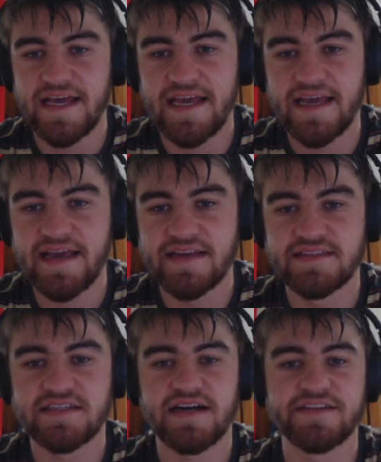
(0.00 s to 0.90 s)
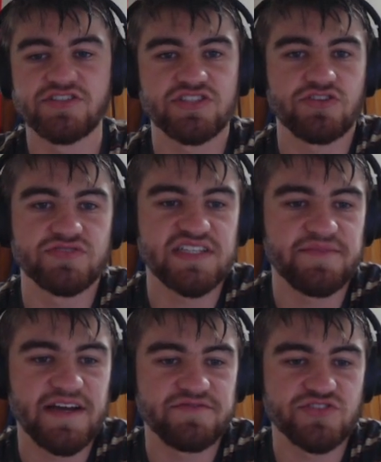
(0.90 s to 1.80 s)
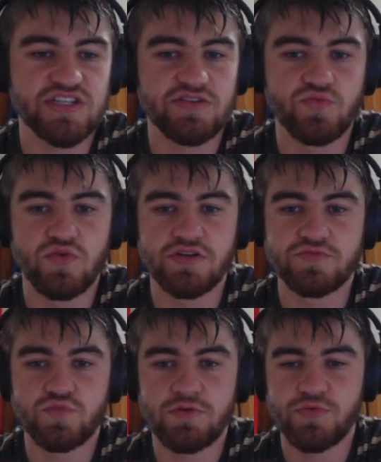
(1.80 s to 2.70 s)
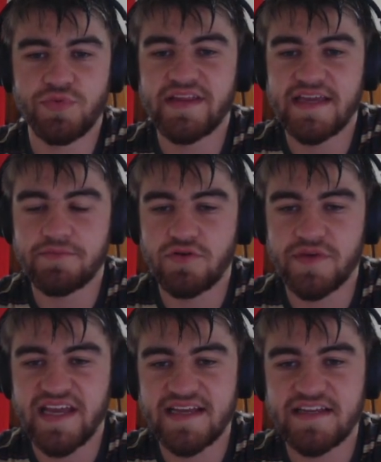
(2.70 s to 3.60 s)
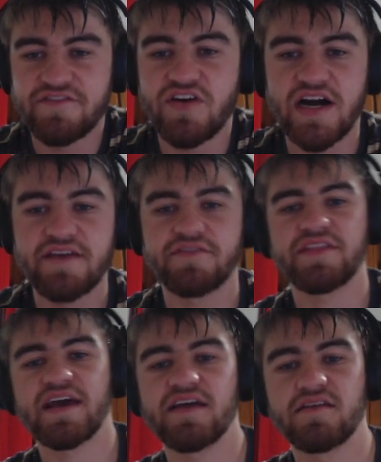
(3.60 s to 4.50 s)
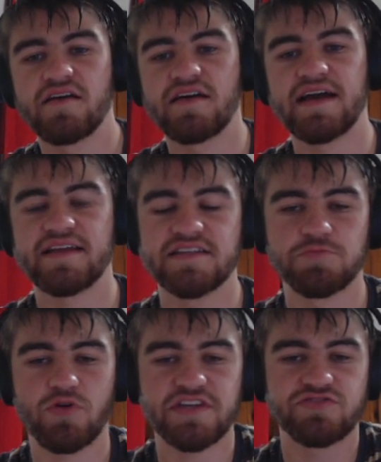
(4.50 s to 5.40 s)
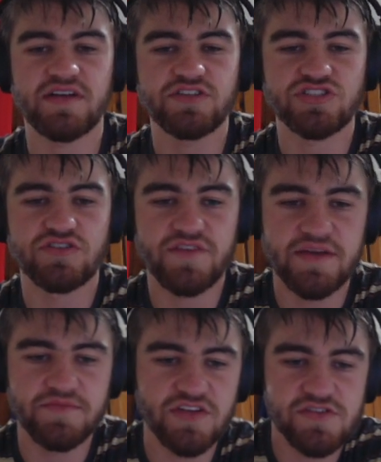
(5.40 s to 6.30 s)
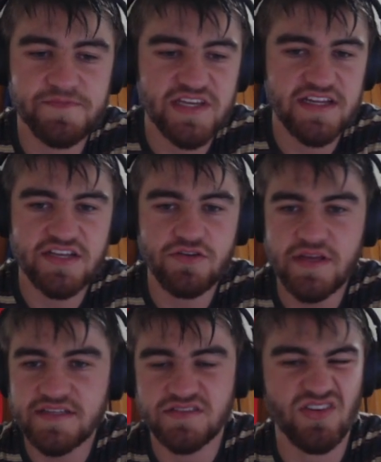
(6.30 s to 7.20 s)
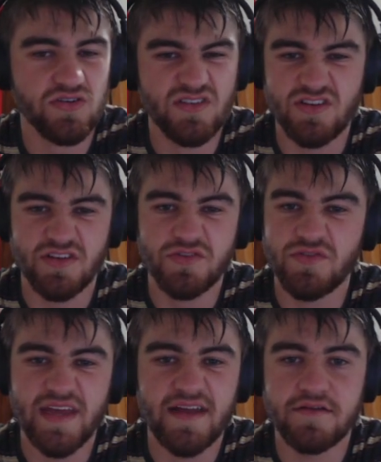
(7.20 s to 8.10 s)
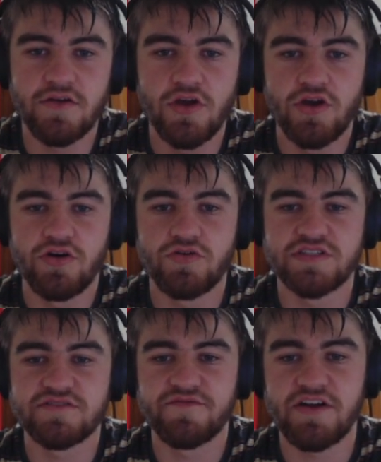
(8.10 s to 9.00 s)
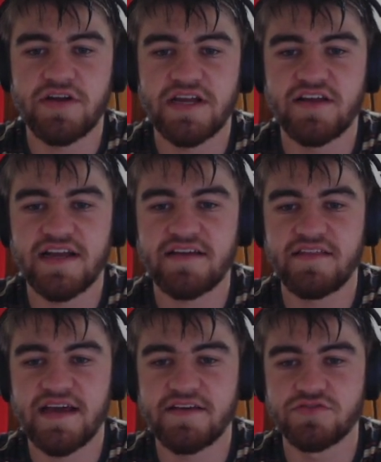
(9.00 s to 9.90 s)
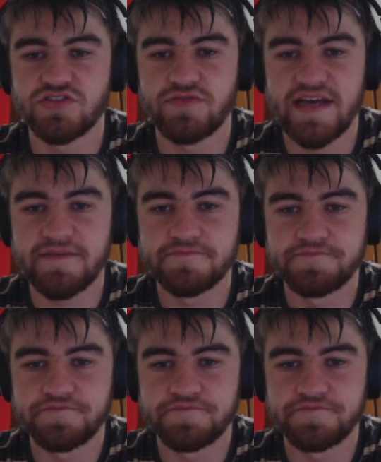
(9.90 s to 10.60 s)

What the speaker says: and I just don't see him averaging what would we need, probably 85 at that, at his price range, for him to be any good. He's not going to do that, or it's very unlikely that he'll do that,